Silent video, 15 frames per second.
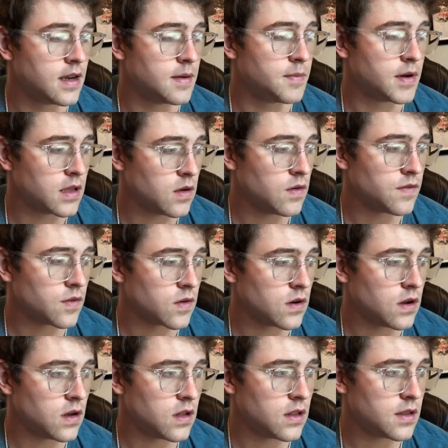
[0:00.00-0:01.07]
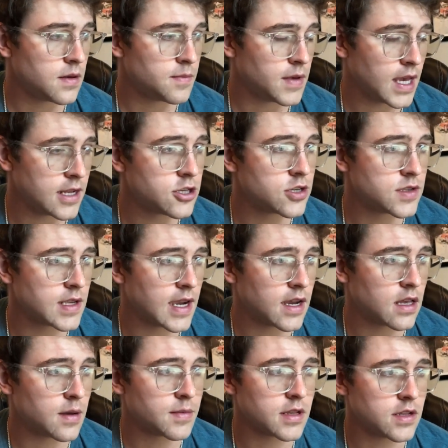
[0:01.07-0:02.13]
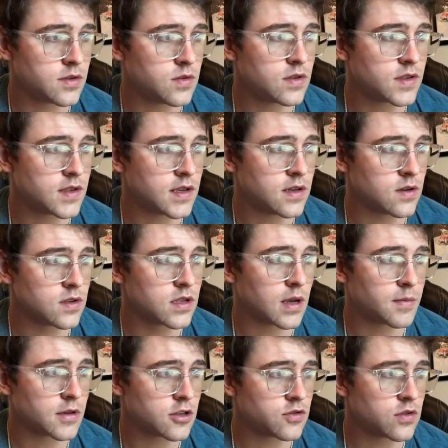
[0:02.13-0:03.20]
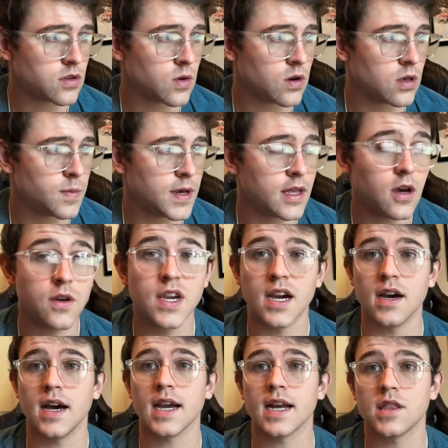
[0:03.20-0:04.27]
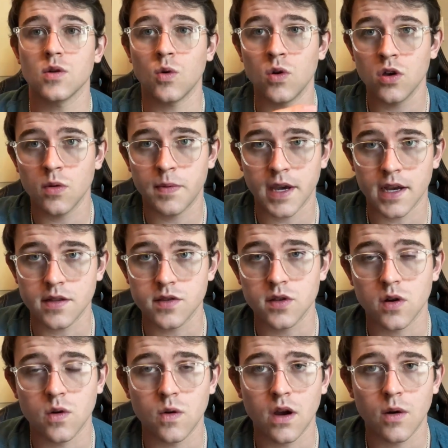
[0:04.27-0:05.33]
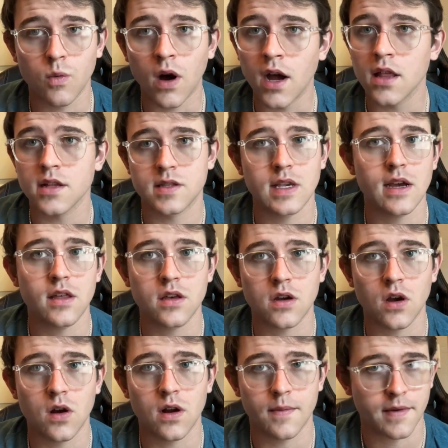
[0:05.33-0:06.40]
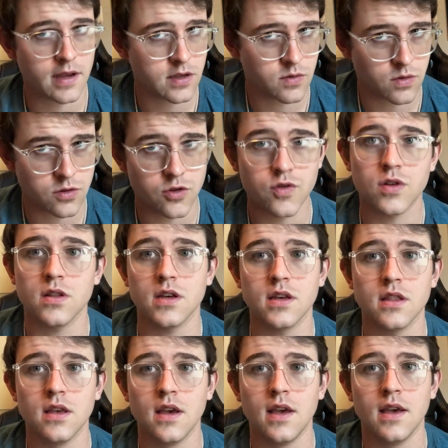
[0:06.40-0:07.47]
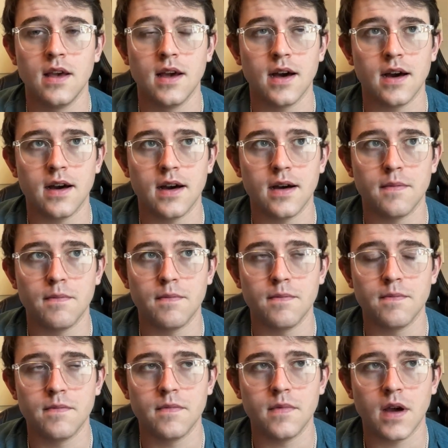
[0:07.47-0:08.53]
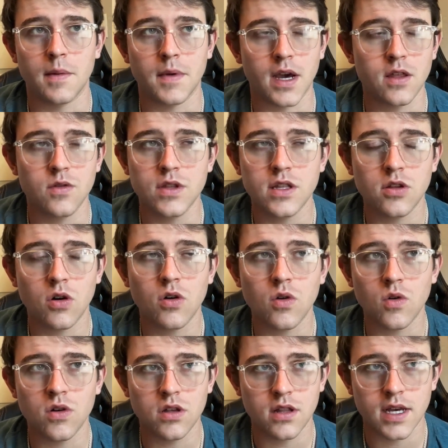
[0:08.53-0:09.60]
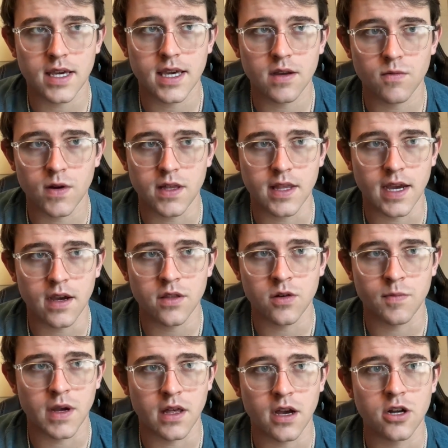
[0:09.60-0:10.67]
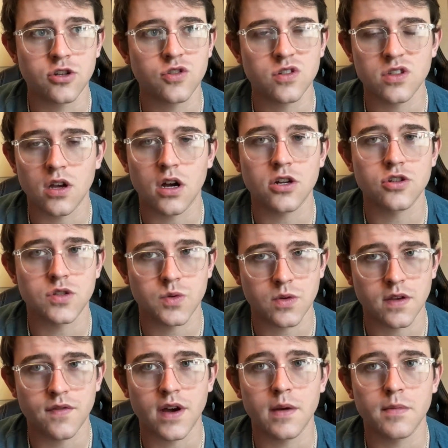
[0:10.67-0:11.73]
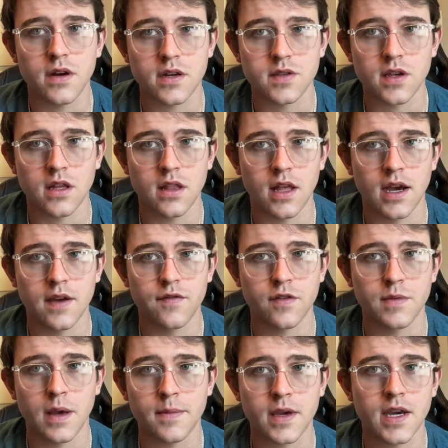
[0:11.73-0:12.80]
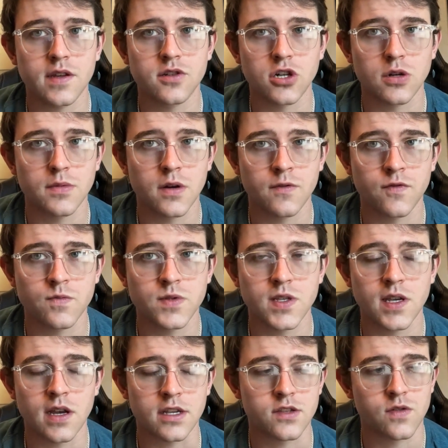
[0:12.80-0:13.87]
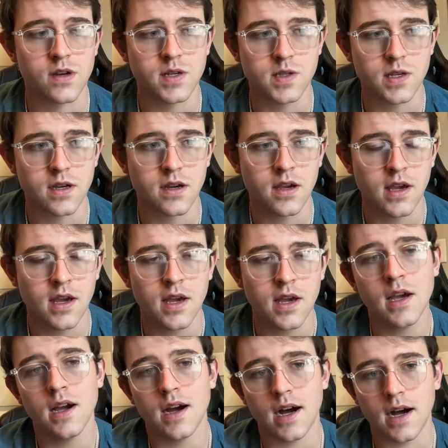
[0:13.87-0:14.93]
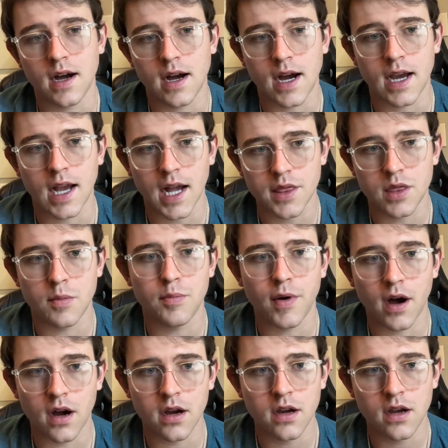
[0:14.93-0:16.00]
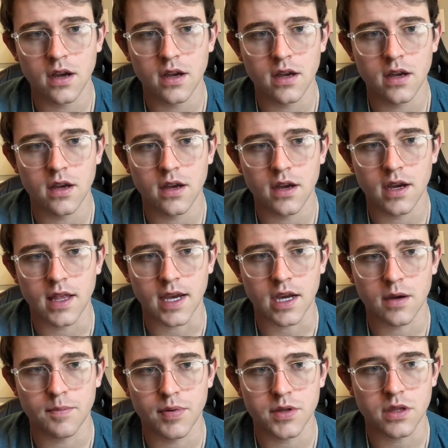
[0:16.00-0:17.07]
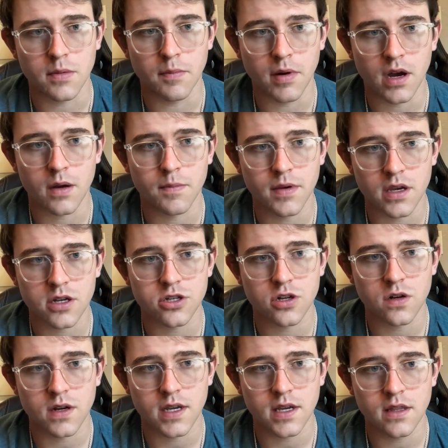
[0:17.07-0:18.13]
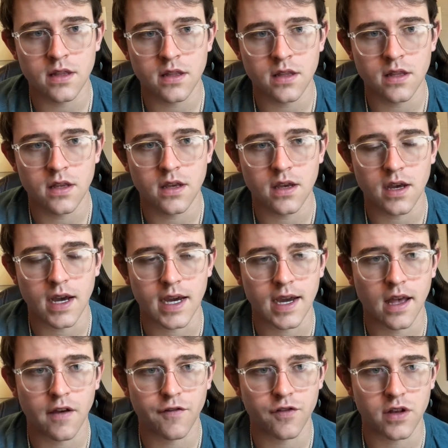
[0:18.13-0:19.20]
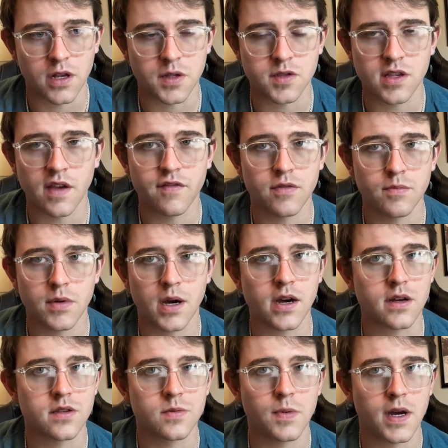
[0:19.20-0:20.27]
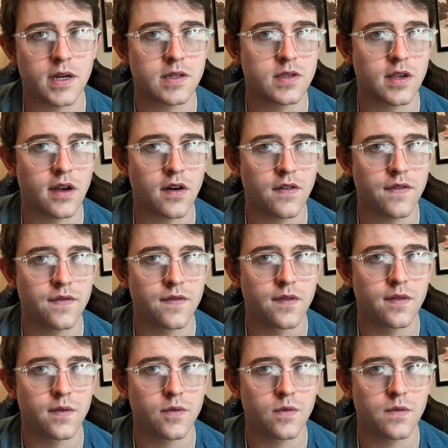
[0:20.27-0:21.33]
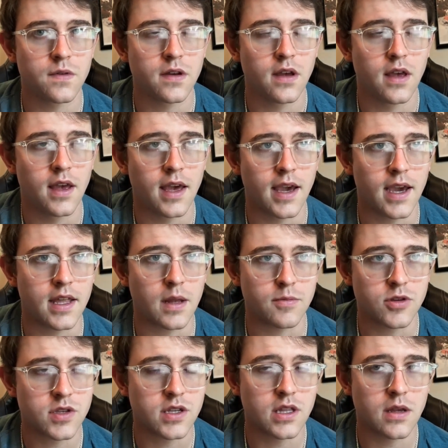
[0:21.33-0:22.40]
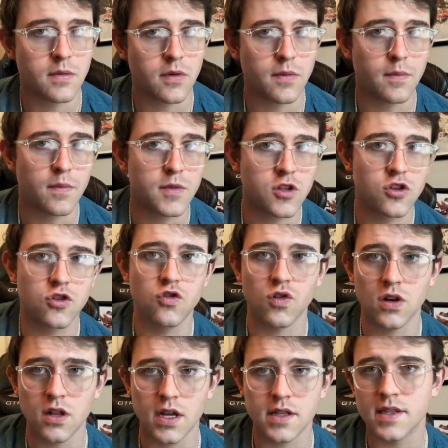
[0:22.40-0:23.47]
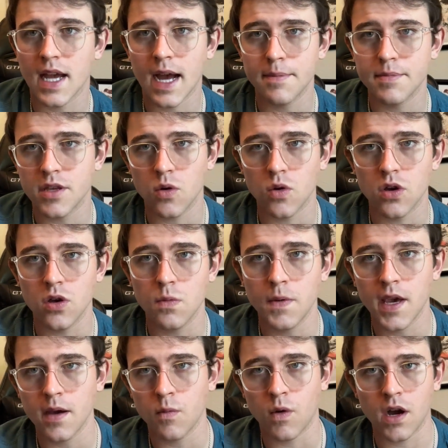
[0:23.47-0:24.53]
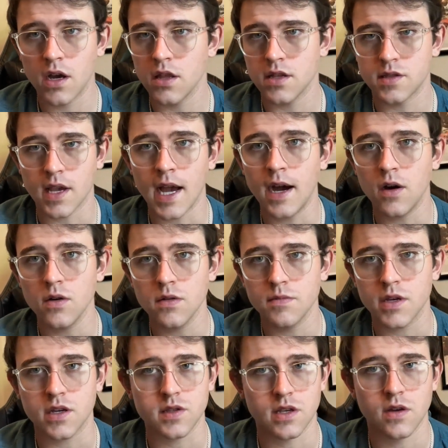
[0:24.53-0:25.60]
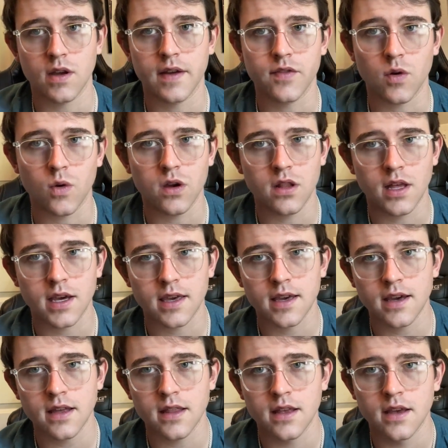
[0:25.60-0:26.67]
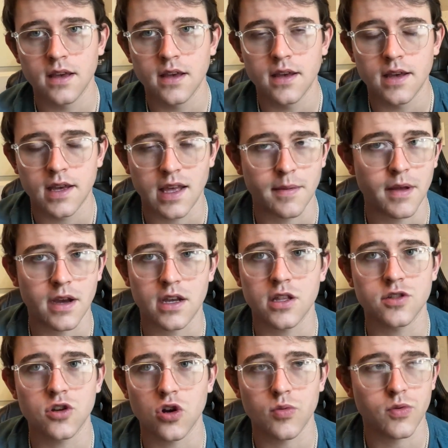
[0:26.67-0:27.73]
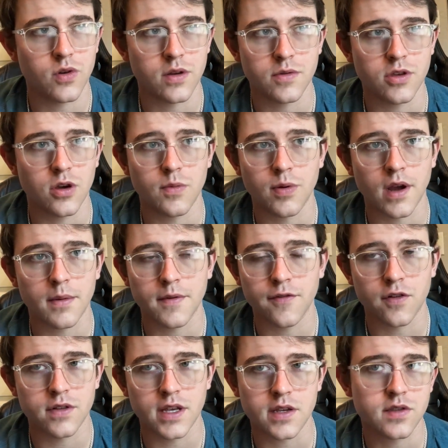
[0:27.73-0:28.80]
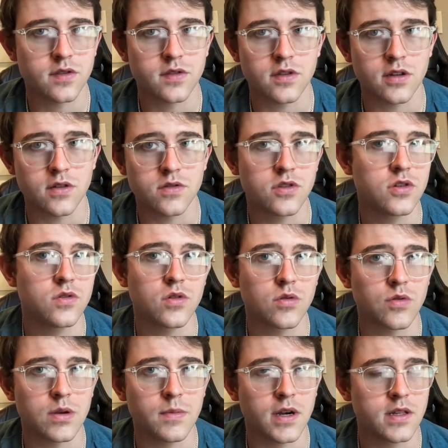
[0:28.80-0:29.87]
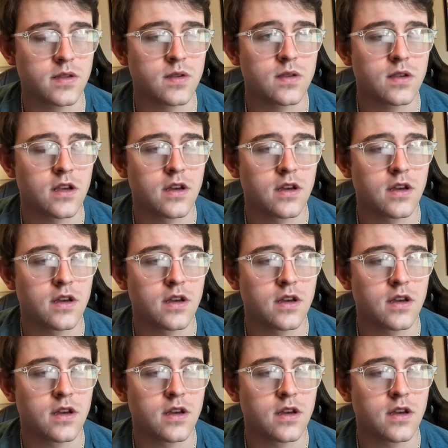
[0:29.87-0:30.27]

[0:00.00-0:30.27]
But overall, engine's out. I'm gonna do the seals. I'm gonna drill the oil pan. Oh yeah, I got the oil pan. So while it's out of the car, I might as well drill it. I don't need the whole oil line kit right now. They're about $100 to $125 online from MK Turbo and from CX Racing. I got the bung, and I could put the bung picture in. I got it for like $7 by itself. And I'm just gonna drill and tap the oil pan while it's out, because I don't have the oil line kit. And I'm not gonna turbo it, probably for the next, 2 to 3 months.